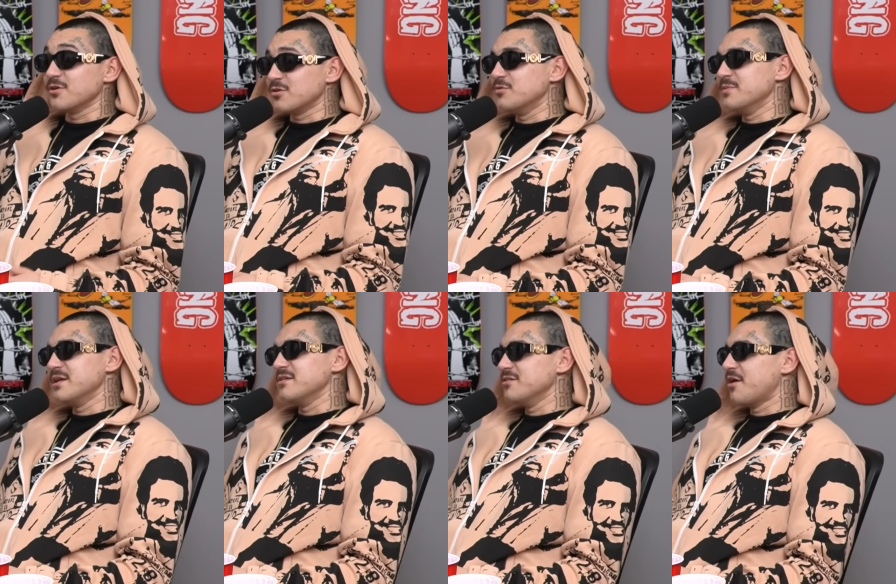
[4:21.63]
Speaker 1: a cool
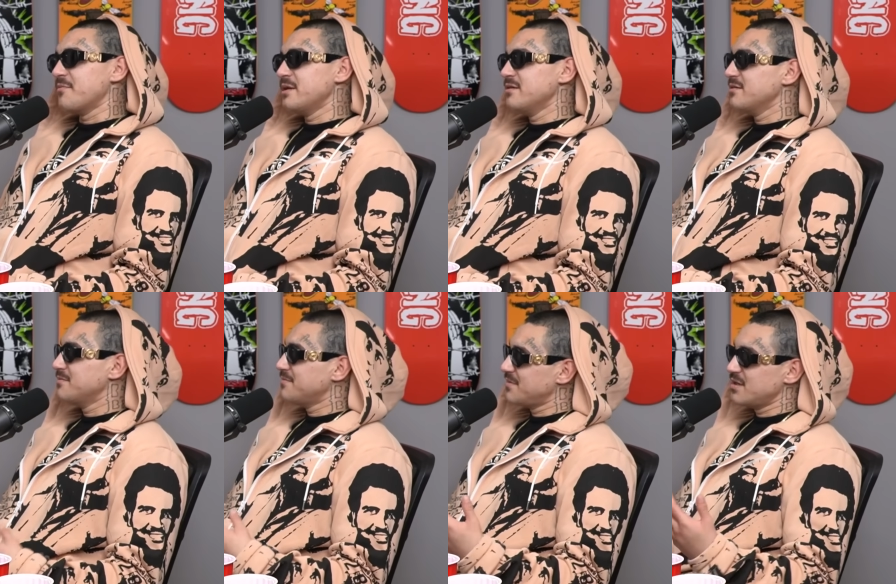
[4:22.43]
minute, you know what I mean?
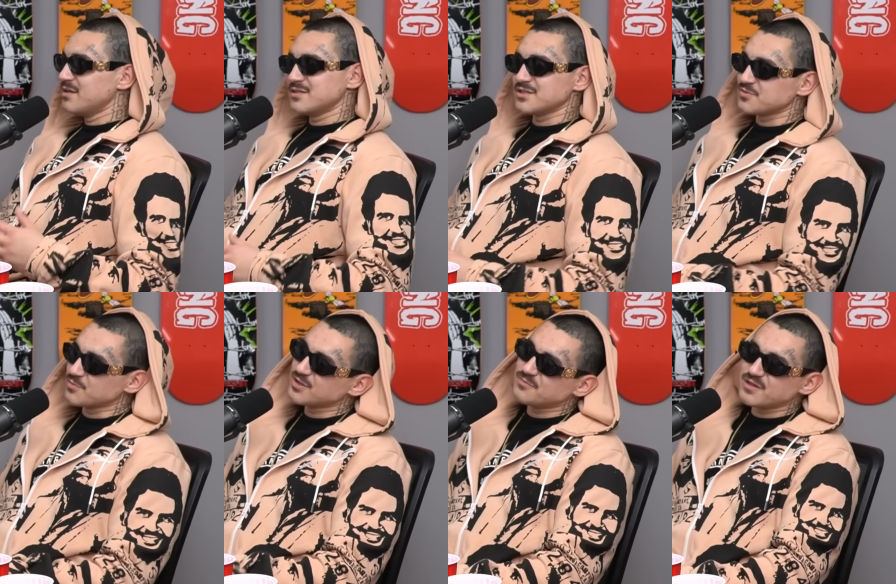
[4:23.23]
It's just
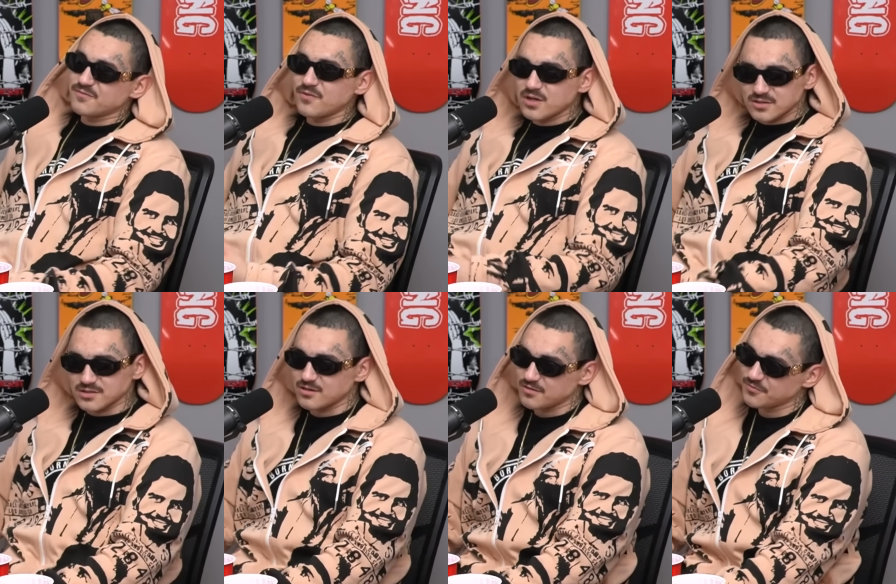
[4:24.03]
real motherfuckers,
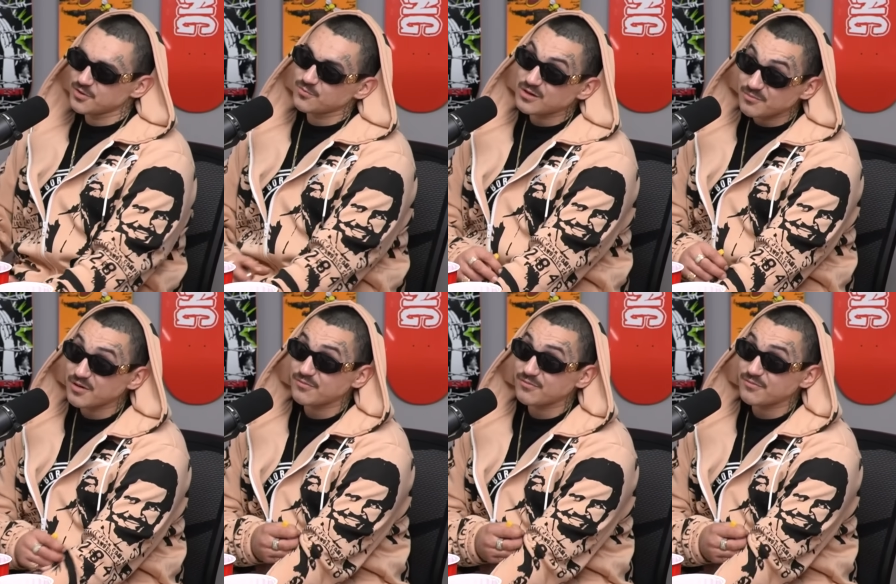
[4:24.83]
dog. If you're a real motherfucker,